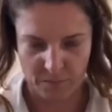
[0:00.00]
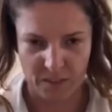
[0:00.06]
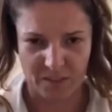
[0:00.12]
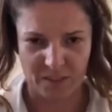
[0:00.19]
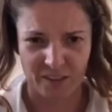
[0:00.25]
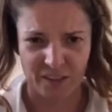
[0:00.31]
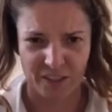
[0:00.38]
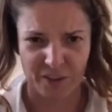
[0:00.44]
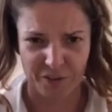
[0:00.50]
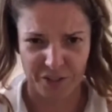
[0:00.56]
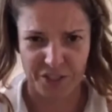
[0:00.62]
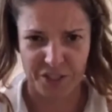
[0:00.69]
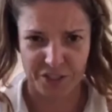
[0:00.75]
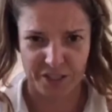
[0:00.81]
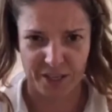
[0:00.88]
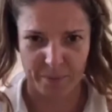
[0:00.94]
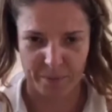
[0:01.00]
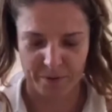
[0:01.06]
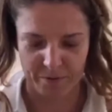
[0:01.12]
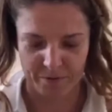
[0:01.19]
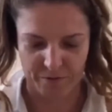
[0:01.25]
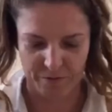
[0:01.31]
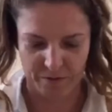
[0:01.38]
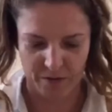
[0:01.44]
licorice type
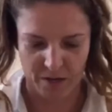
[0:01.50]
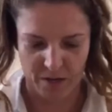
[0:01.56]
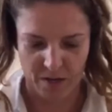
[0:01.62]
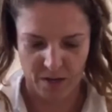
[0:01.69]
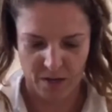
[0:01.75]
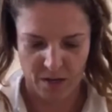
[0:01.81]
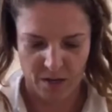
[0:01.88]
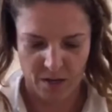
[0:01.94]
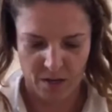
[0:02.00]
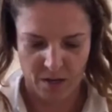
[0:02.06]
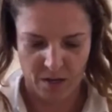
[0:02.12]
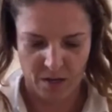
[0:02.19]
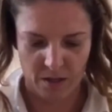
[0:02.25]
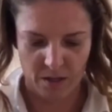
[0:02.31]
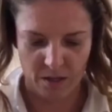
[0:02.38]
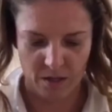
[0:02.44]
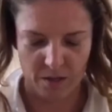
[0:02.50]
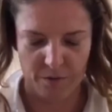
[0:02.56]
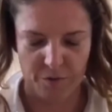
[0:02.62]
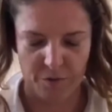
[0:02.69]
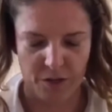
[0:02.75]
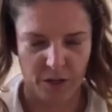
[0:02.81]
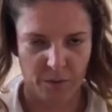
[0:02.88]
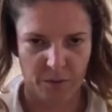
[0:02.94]
of thing. I
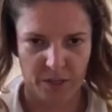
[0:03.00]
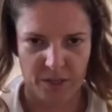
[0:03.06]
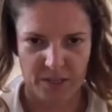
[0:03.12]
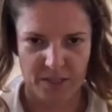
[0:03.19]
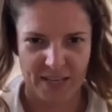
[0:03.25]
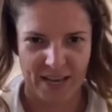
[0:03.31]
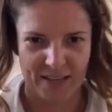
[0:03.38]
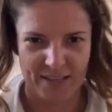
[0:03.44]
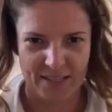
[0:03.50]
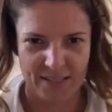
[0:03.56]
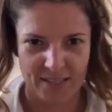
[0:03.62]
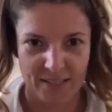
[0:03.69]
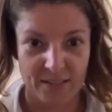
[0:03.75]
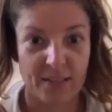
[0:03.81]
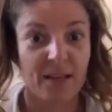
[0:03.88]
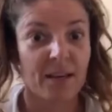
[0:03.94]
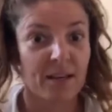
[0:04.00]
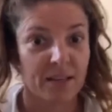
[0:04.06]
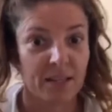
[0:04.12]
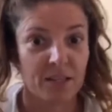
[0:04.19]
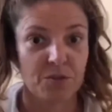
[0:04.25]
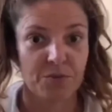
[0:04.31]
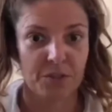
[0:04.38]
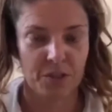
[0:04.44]
forget what it is, aniseed.
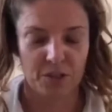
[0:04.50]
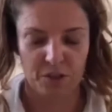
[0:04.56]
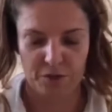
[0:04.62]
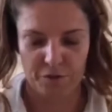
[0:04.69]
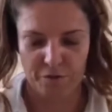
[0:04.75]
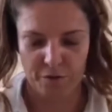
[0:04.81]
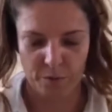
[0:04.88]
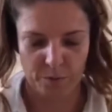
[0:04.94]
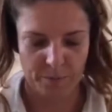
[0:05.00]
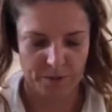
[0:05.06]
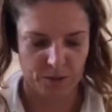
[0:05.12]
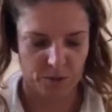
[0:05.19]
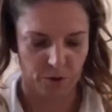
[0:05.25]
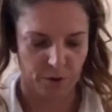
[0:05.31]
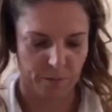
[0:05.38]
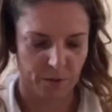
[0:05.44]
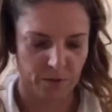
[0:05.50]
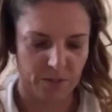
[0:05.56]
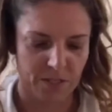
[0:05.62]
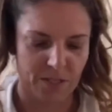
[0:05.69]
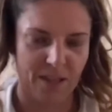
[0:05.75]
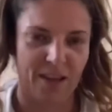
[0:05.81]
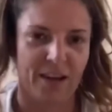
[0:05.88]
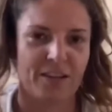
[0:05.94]
That's really good for women's
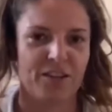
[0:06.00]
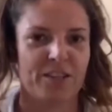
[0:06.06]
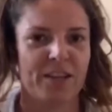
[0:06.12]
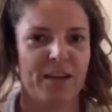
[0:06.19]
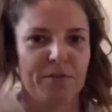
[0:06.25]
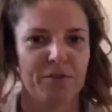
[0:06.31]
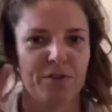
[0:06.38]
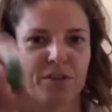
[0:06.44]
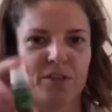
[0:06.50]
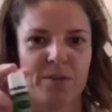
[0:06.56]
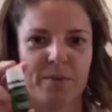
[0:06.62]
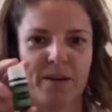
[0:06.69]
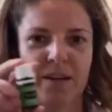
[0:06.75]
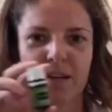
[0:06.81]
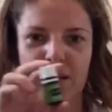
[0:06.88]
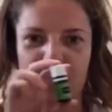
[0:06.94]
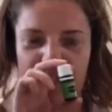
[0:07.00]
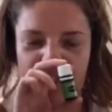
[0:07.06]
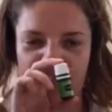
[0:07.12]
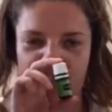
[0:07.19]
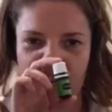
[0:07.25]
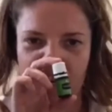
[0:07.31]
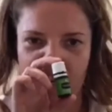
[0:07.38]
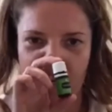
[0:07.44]
hormones. And then I just have Stress Away
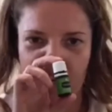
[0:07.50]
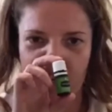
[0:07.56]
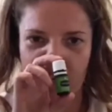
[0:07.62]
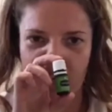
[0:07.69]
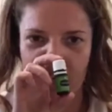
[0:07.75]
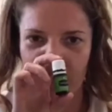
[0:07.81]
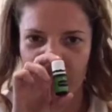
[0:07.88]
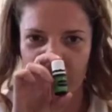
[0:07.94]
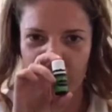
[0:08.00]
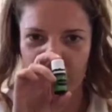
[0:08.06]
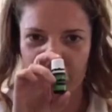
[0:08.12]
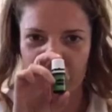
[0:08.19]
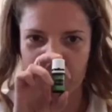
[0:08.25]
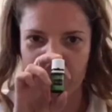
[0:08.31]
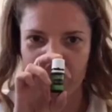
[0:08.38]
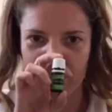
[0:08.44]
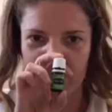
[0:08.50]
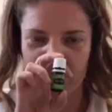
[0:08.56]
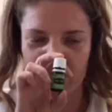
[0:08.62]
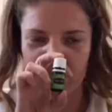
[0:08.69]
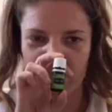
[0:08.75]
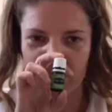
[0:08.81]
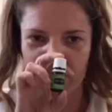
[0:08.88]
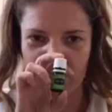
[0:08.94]
because I love the way it smells,
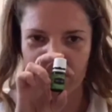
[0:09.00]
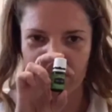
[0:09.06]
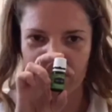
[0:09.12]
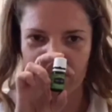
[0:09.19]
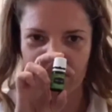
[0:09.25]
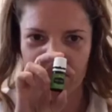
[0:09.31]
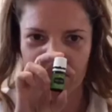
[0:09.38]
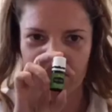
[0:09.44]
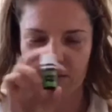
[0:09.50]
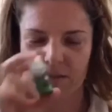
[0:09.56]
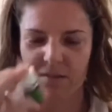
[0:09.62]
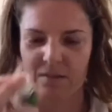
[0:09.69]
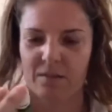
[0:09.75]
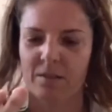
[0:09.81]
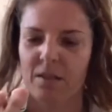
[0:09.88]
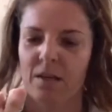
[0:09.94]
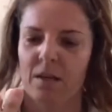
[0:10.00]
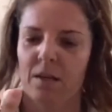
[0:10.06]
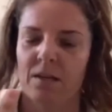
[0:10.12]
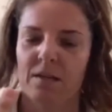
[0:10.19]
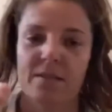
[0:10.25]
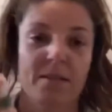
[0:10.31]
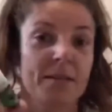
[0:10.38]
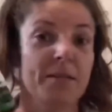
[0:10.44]
and it
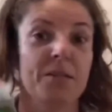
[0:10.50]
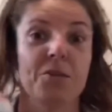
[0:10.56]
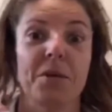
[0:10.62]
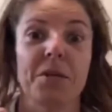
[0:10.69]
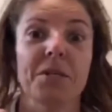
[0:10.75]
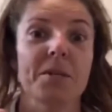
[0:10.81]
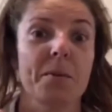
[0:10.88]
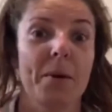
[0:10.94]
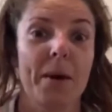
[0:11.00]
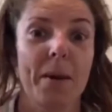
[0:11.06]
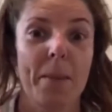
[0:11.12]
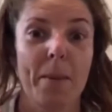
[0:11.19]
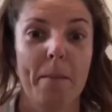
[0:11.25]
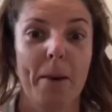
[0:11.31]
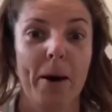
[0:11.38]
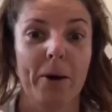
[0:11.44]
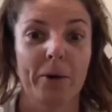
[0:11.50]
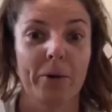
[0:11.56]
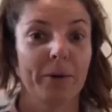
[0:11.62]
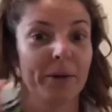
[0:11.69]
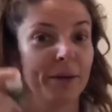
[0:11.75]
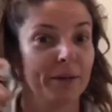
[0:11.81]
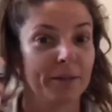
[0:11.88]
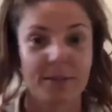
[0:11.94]
says Stress Away on the
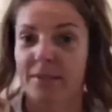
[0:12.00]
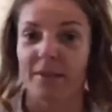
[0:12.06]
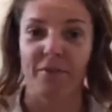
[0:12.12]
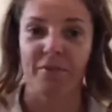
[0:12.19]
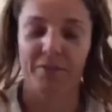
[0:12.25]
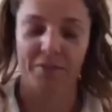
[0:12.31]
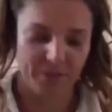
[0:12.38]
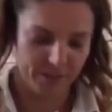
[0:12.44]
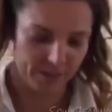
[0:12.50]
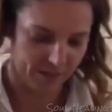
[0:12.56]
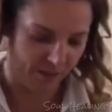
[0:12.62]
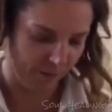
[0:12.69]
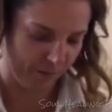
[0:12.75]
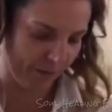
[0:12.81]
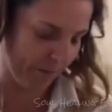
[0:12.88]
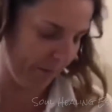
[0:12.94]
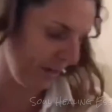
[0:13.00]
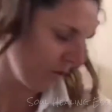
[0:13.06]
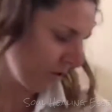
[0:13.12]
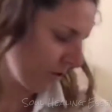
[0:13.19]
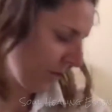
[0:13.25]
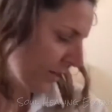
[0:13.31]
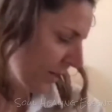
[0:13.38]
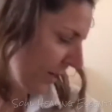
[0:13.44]
bottle, and it definitely is helping my
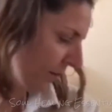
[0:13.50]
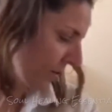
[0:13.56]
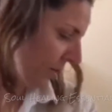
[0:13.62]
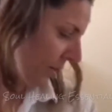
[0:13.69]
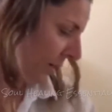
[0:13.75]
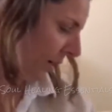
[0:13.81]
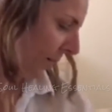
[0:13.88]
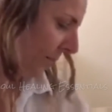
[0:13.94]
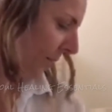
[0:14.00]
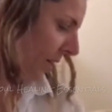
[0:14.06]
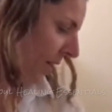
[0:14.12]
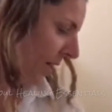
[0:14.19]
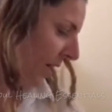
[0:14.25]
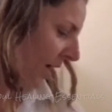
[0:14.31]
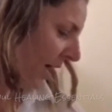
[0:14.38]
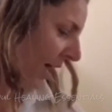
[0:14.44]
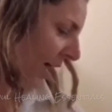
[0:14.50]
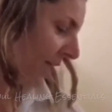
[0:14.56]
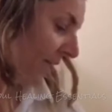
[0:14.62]
stress out. And